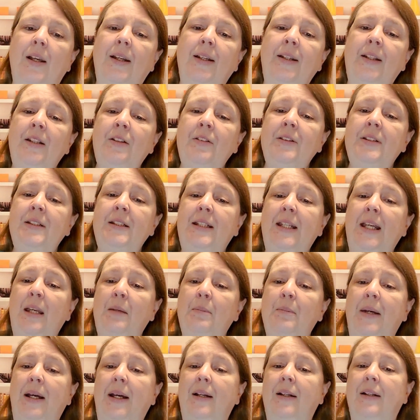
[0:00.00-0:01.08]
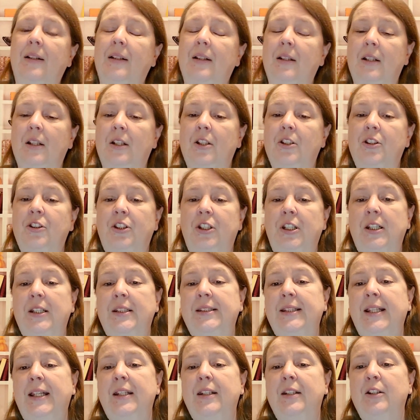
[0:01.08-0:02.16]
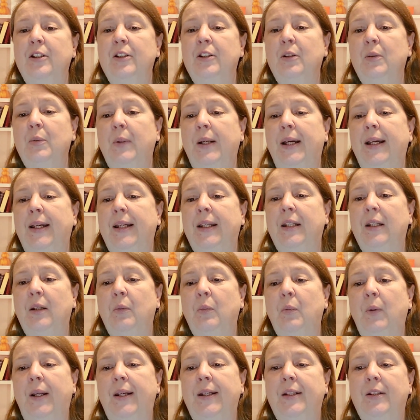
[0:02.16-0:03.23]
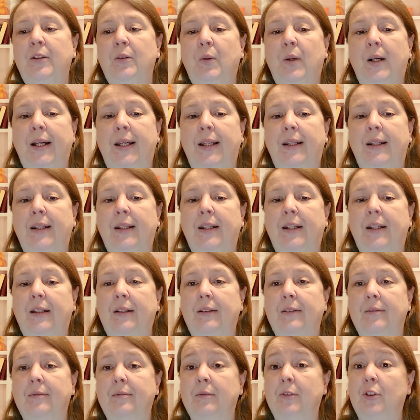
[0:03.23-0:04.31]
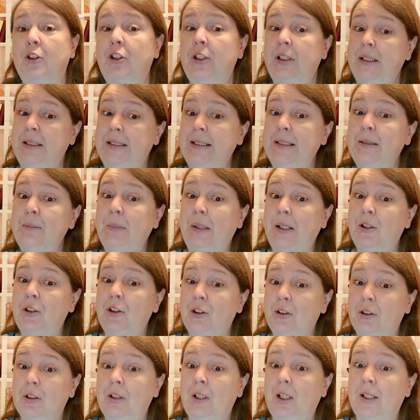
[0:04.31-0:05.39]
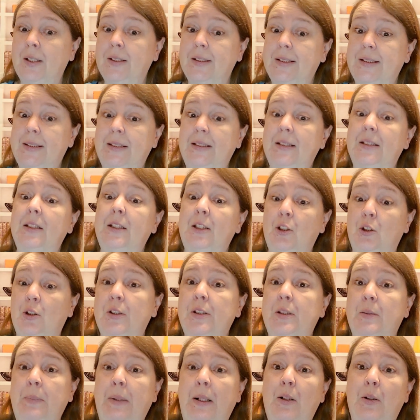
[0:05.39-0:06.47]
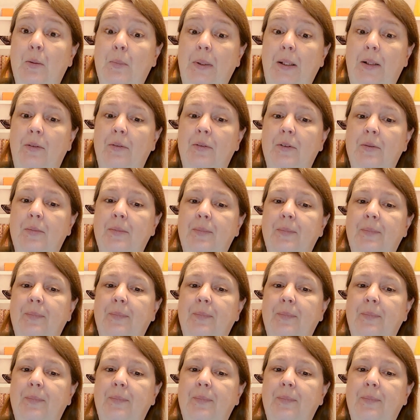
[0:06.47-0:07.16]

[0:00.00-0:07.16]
Kilty came back. She sat near the wagon and waited quietly. She did make sure not to sit near a spider mound.